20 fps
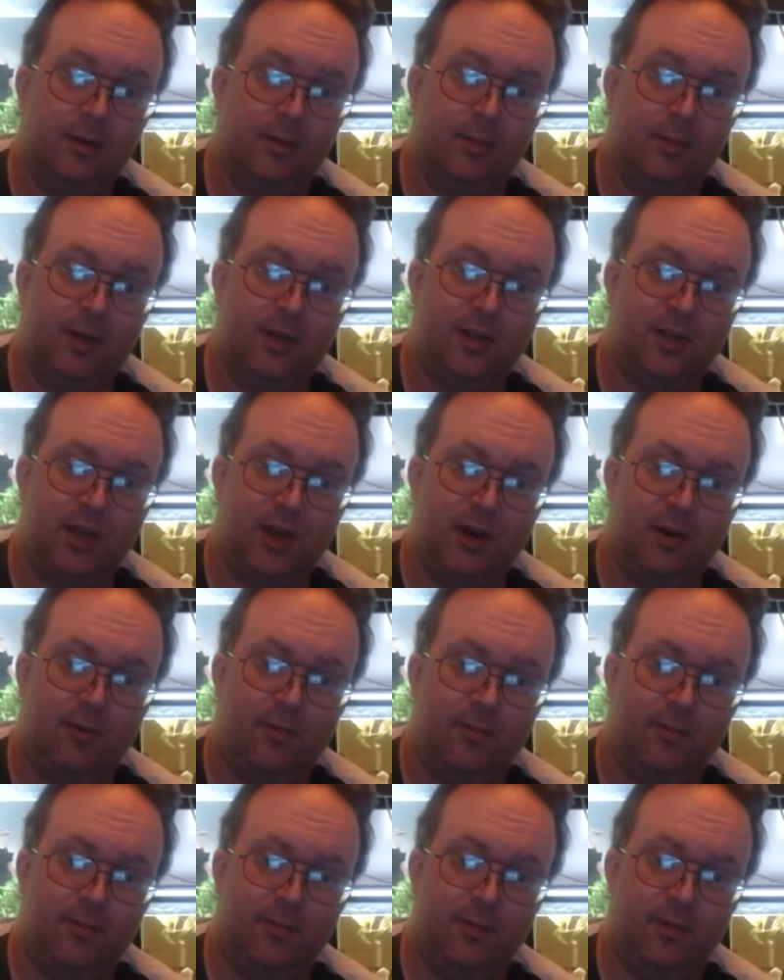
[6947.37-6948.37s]
Peace out.
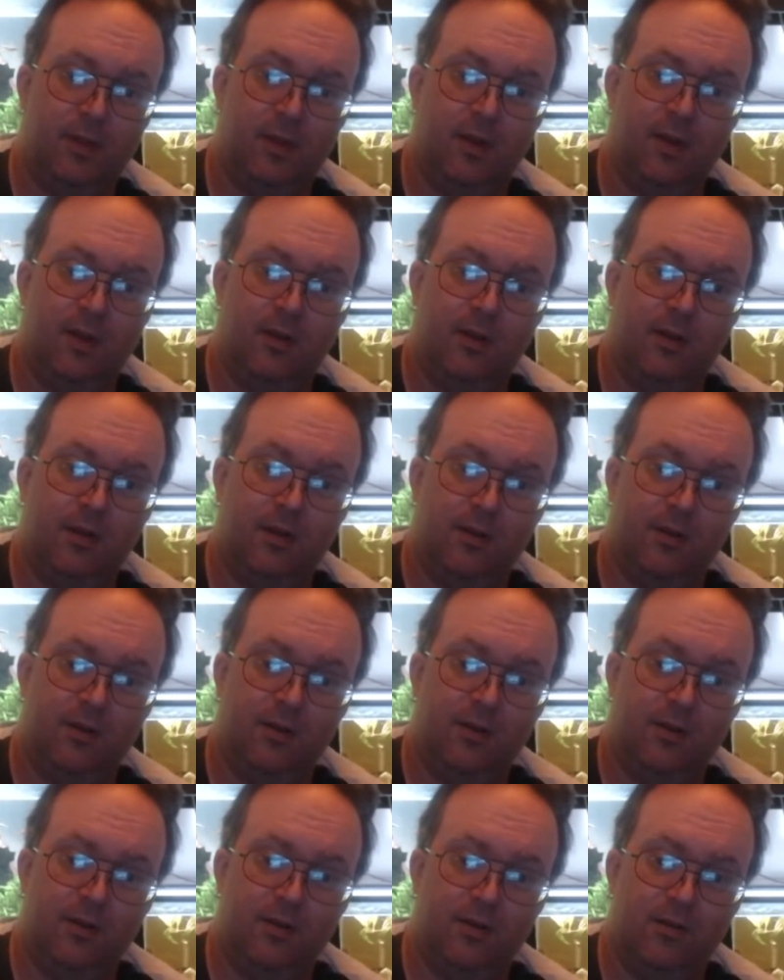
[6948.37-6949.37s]

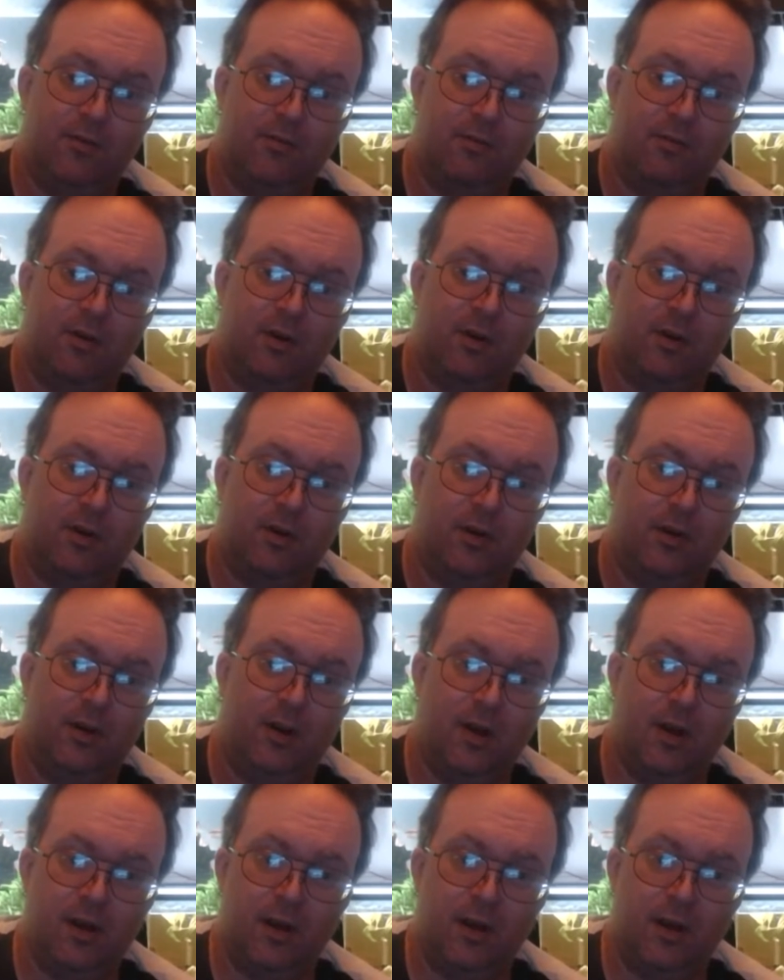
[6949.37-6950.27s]
Rock on.